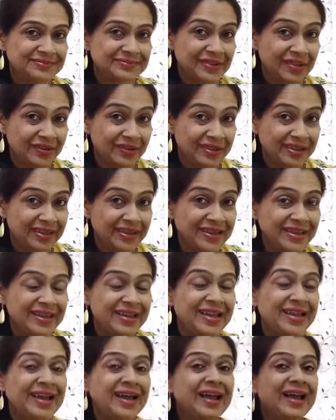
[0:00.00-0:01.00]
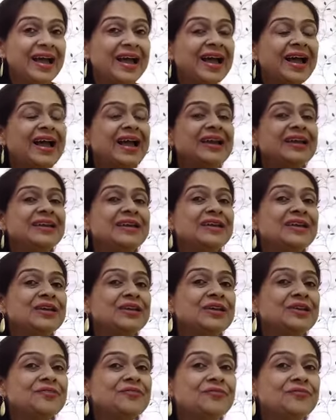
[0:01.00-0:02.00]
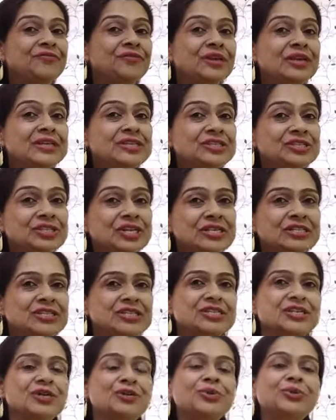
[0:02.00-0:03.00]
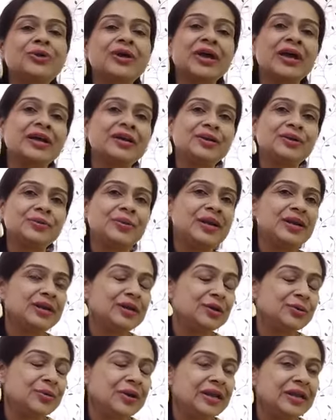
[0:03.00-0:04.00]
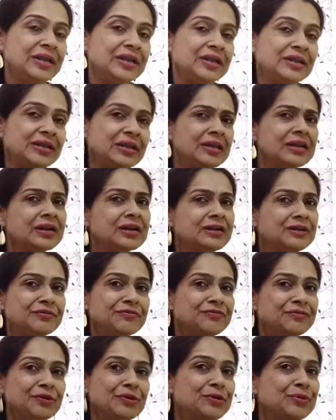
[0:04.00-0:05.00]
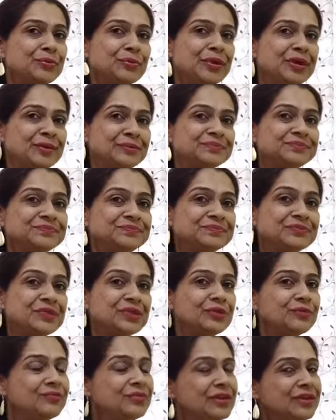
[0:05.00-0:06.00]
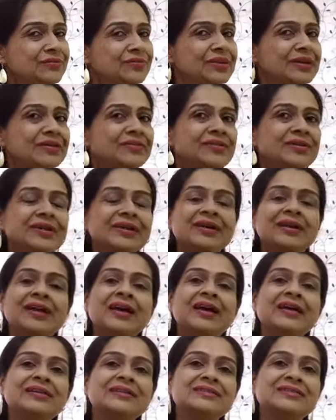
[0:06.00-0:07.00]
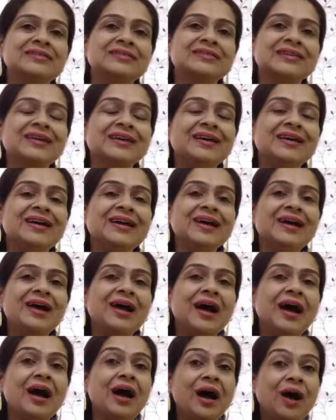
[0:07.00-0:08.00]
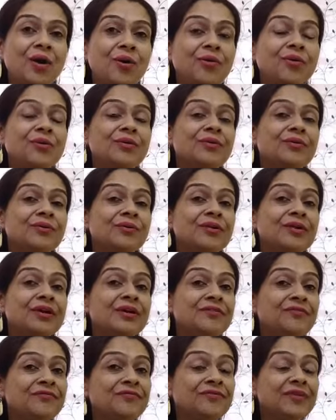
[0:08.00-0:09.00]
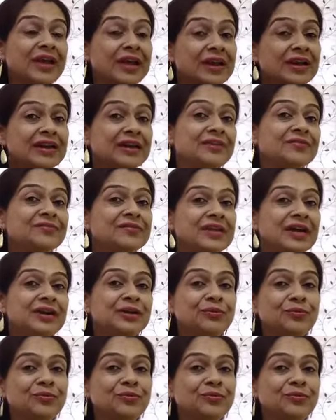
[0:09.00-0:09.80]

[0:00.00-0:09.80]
Okay, and if we just look at 2020 in a different way, we will realize how effective that